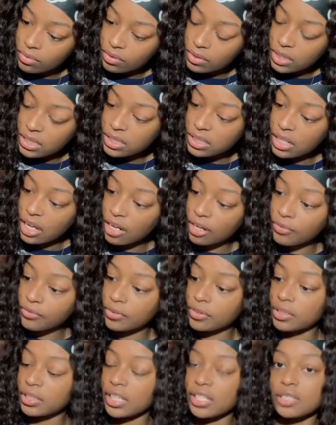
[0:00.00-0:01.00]
not a
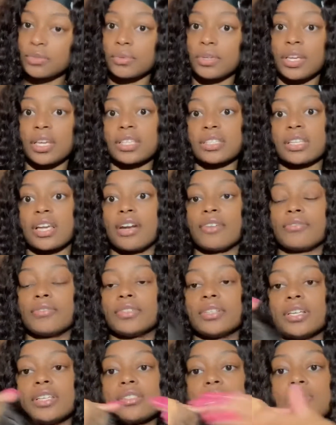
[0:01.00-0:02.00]
full lace wig. It's not a
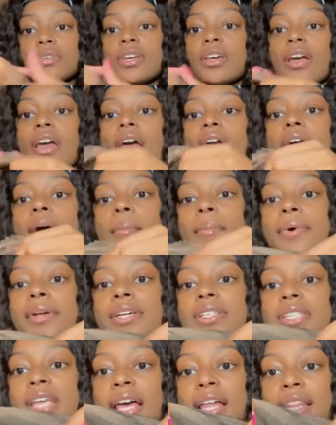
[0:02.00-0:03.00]
full lace wig, but
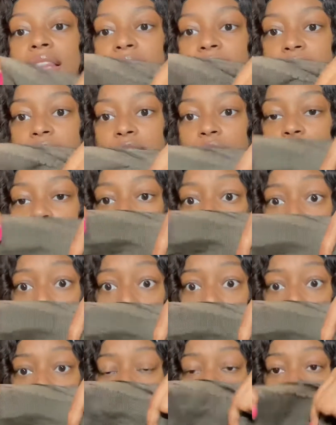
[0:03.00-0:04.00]
it's a lace
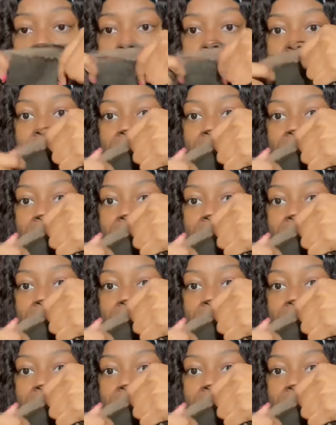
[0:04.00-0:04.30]
wig.